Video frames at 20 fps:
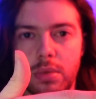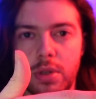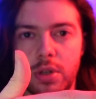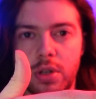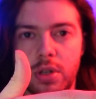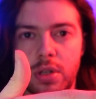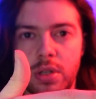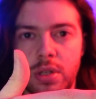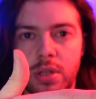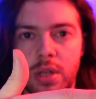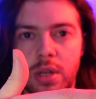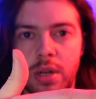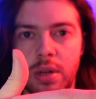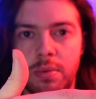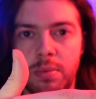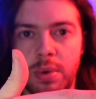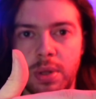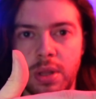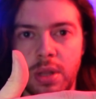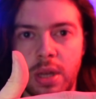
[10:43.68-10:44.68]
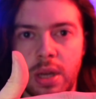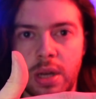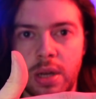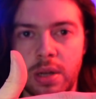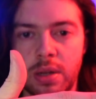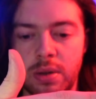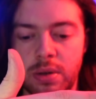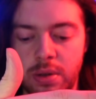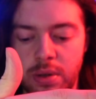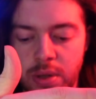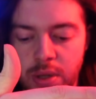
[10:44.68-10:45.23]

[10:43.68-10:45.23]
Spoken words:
Just sitting with that.